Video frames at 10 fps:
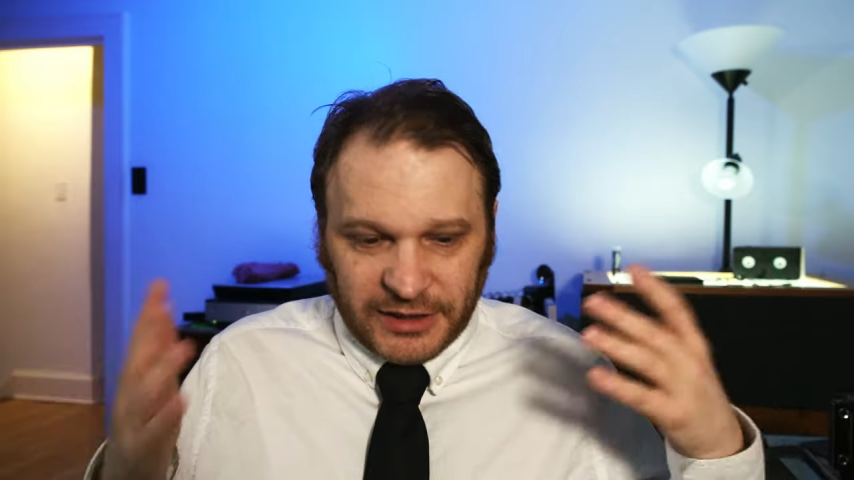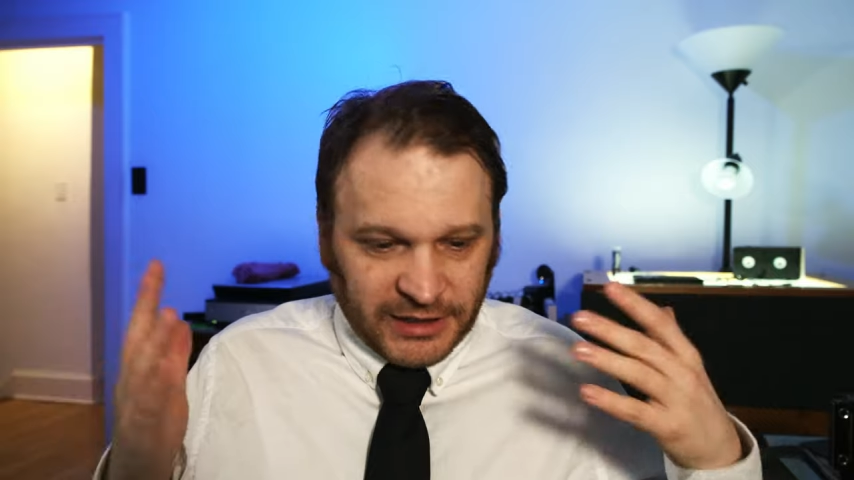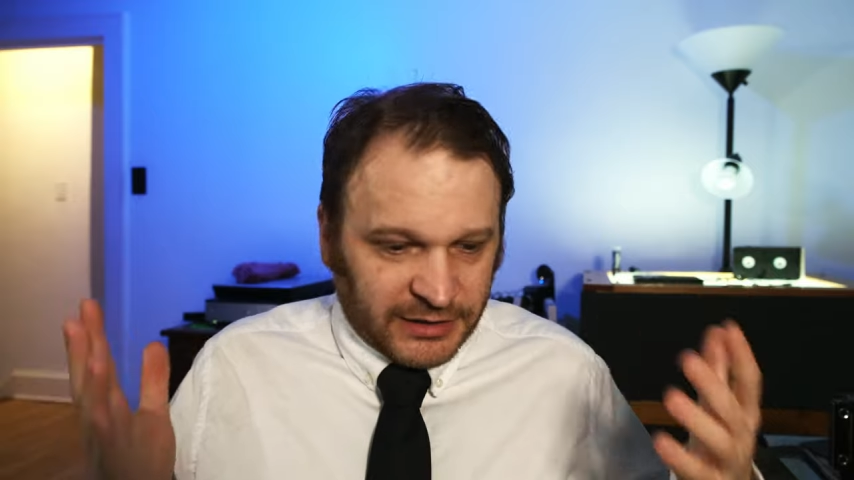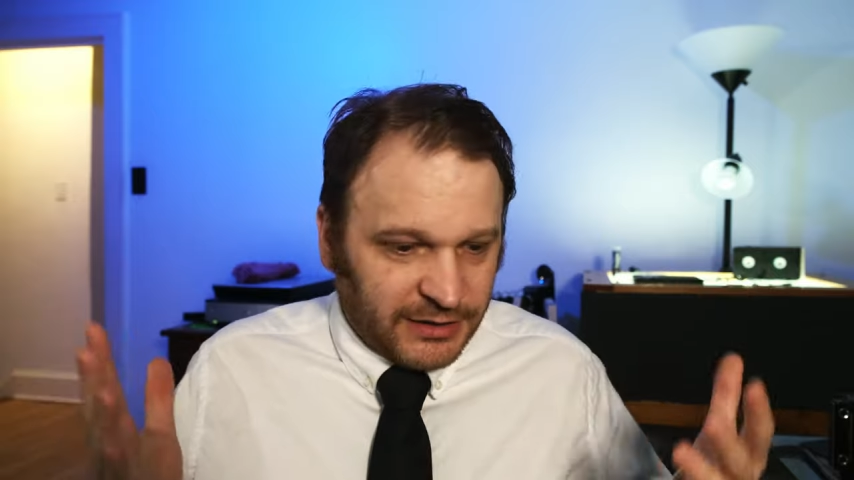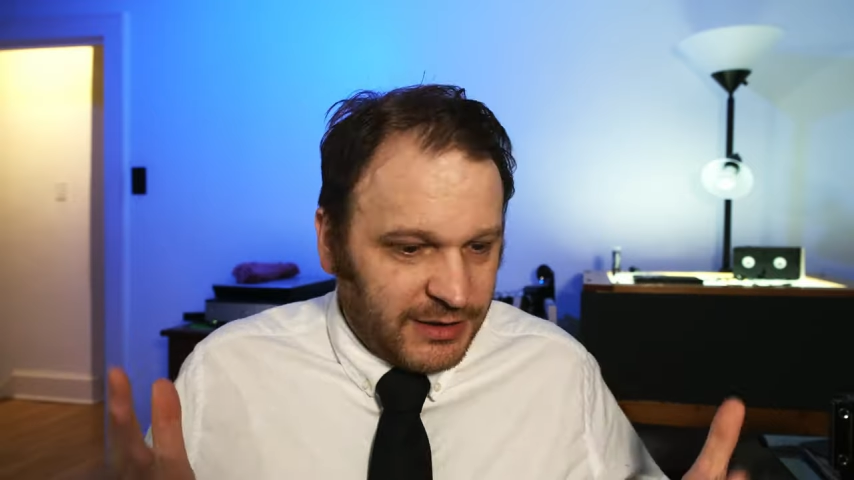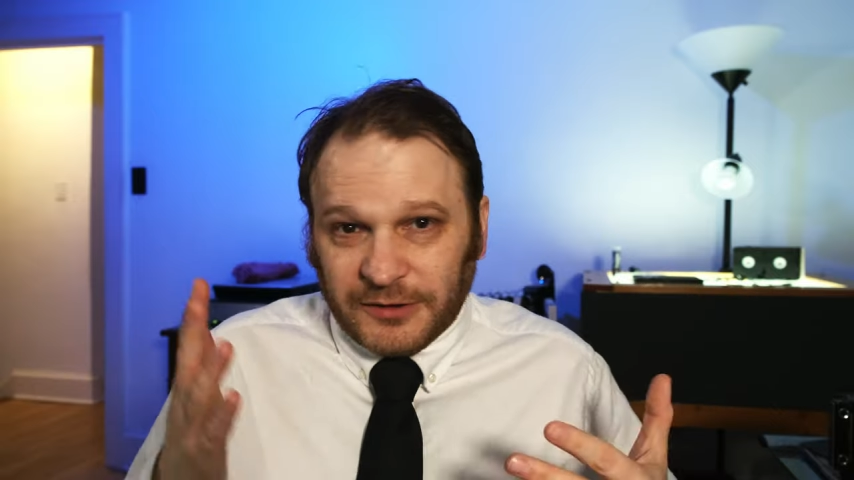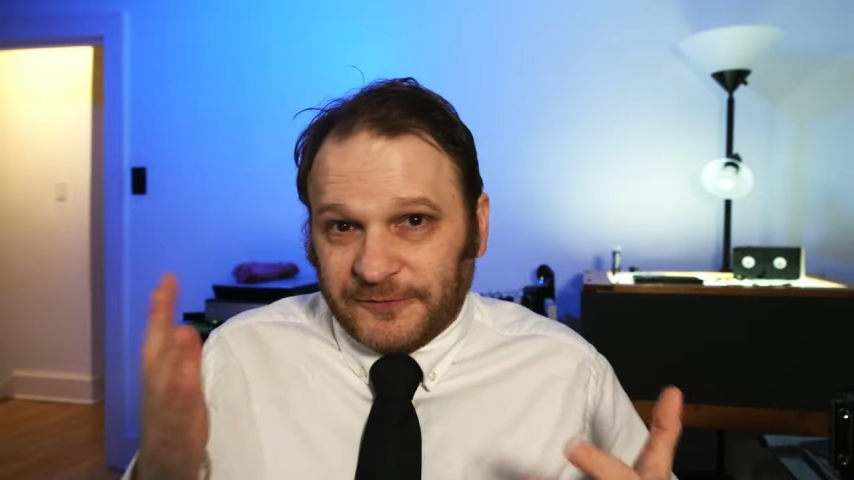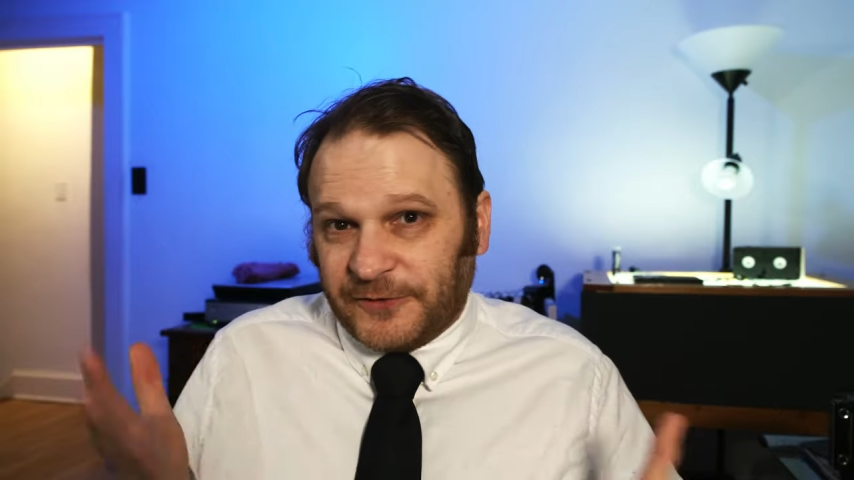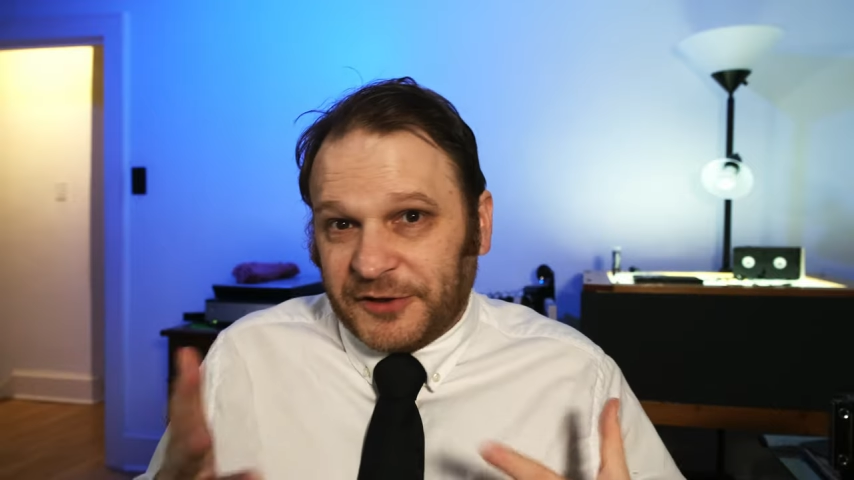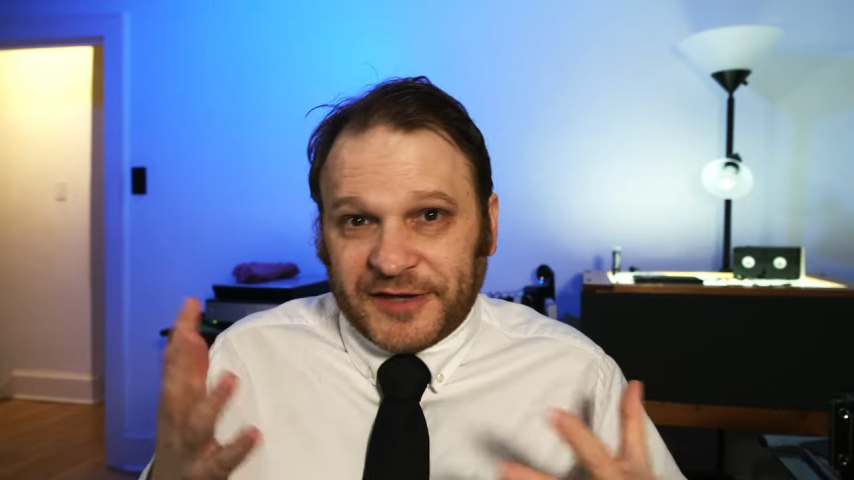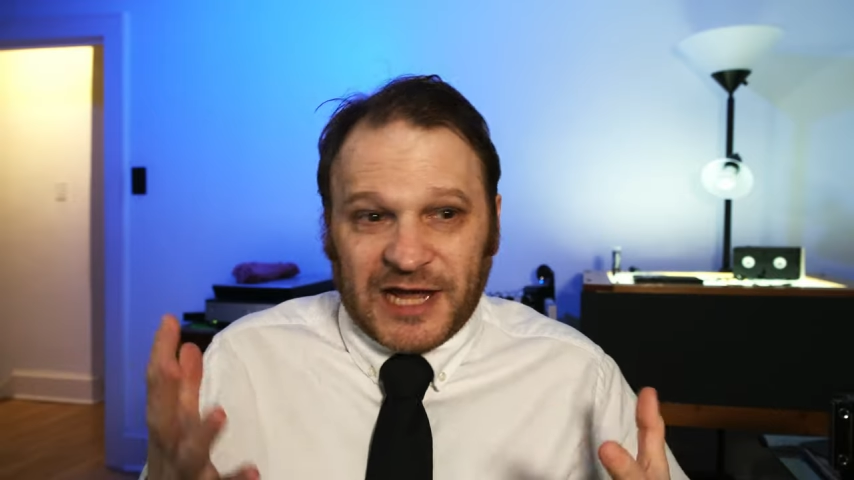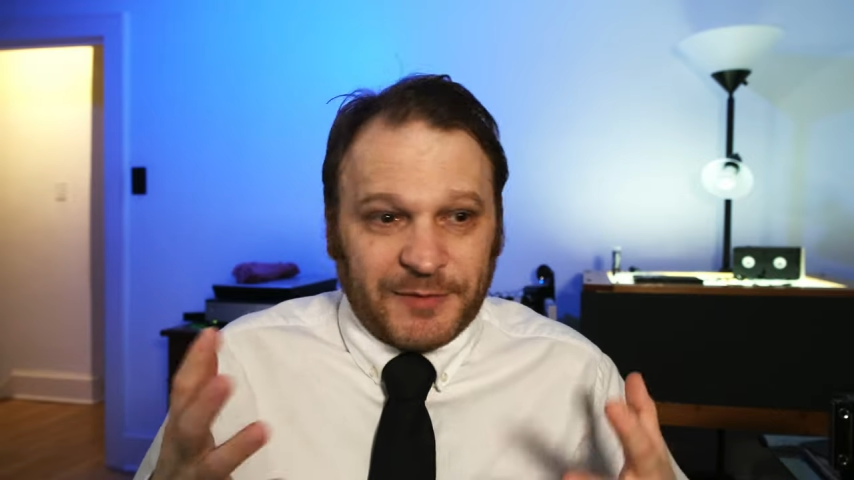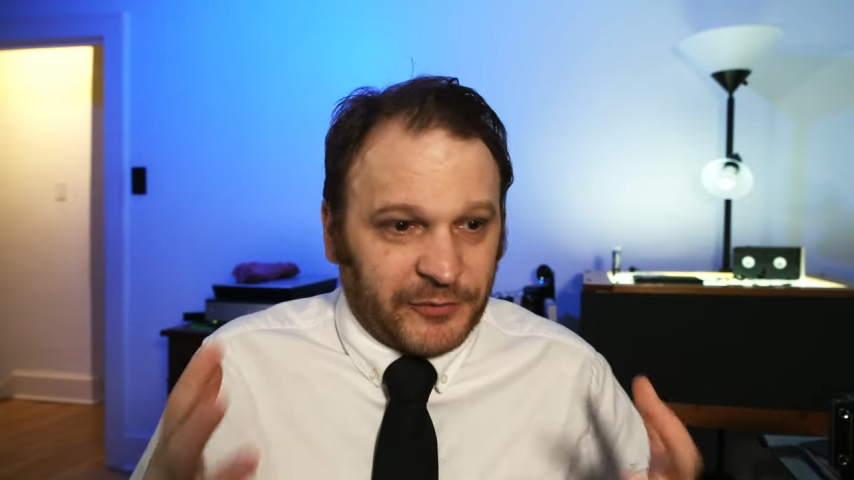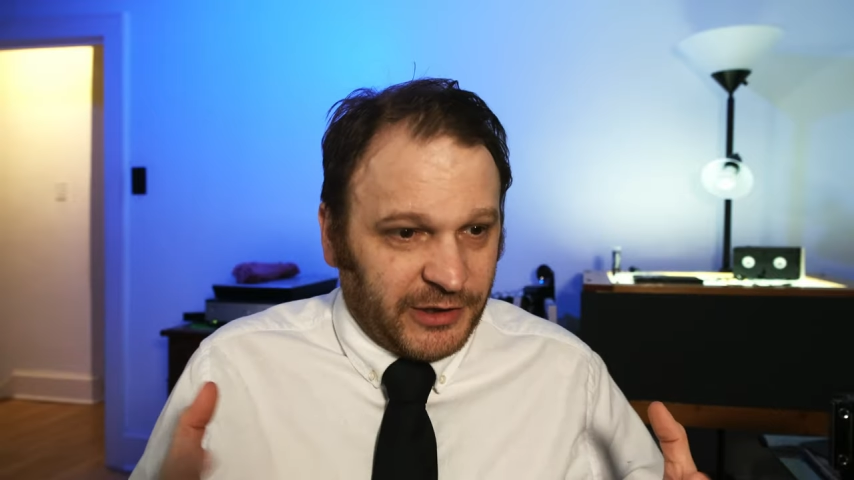and the first time it